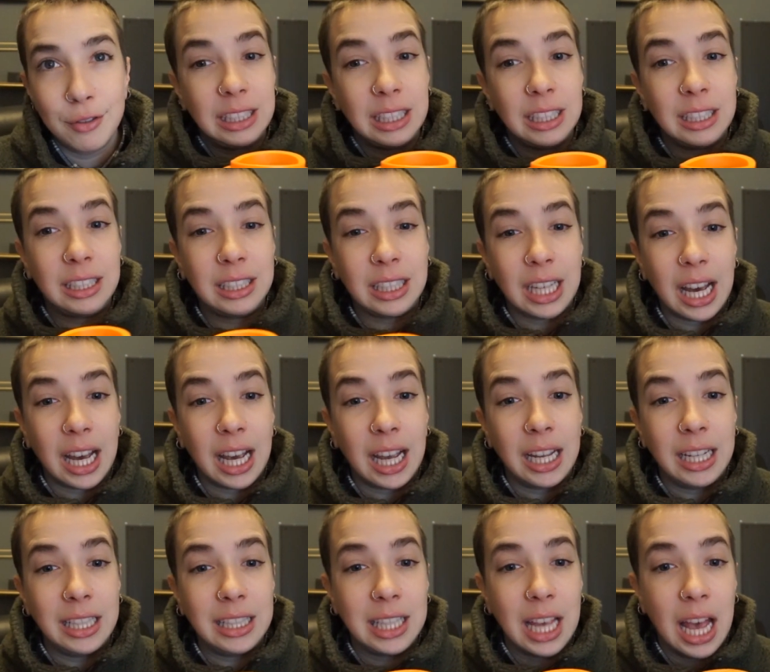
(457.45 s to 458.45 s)

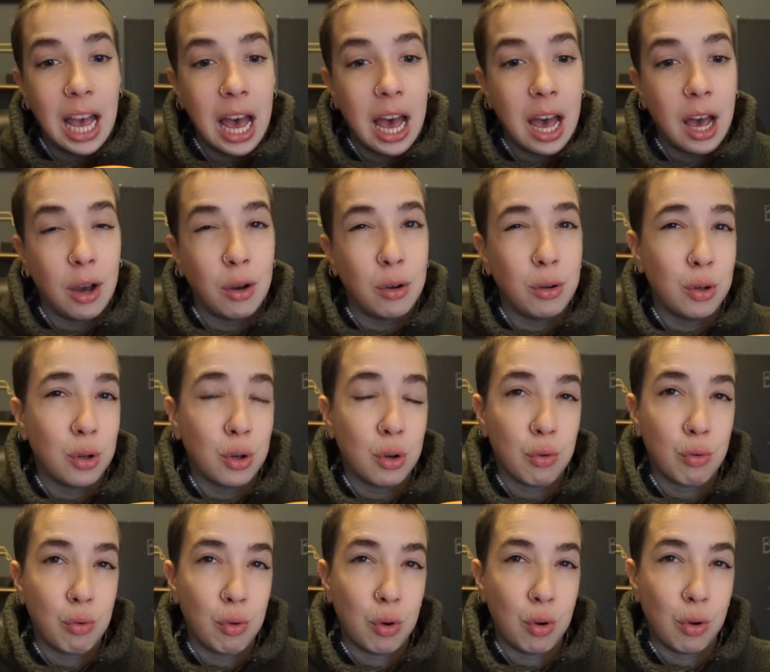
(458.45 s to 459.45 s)
decides how
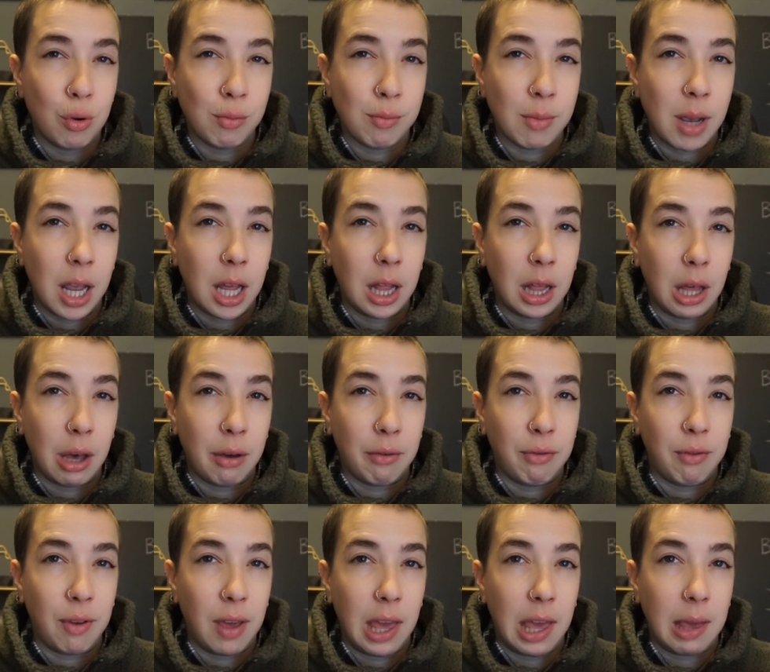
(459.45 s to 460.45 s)
true my
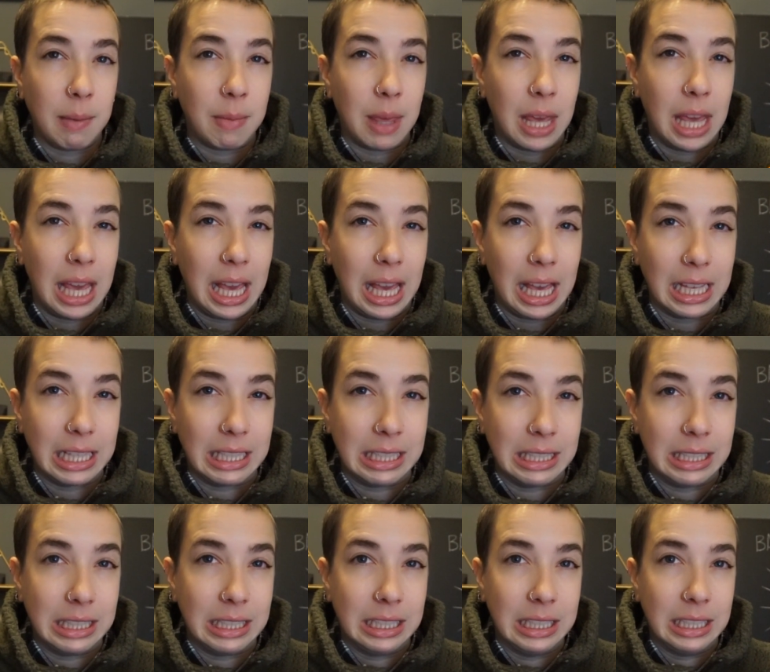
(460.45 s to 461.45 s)
love for him
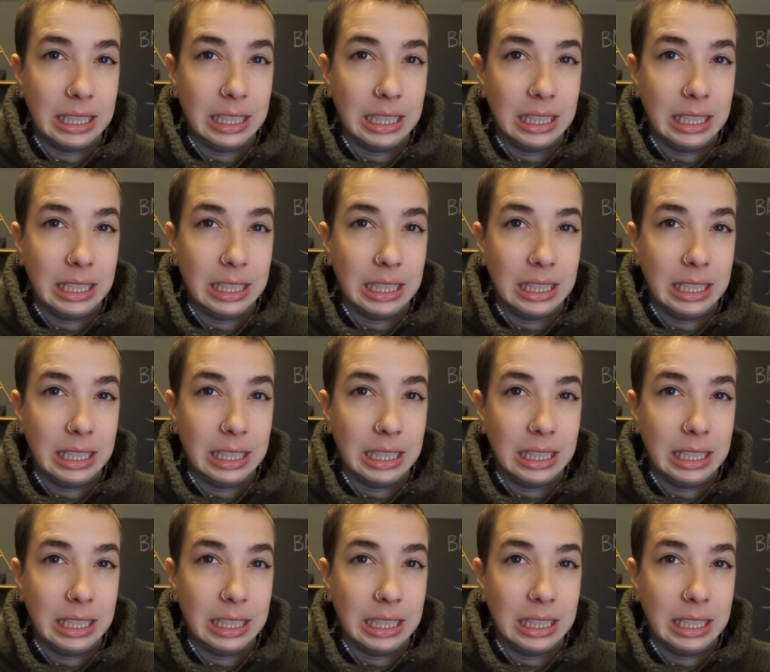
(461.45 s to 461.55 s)
is,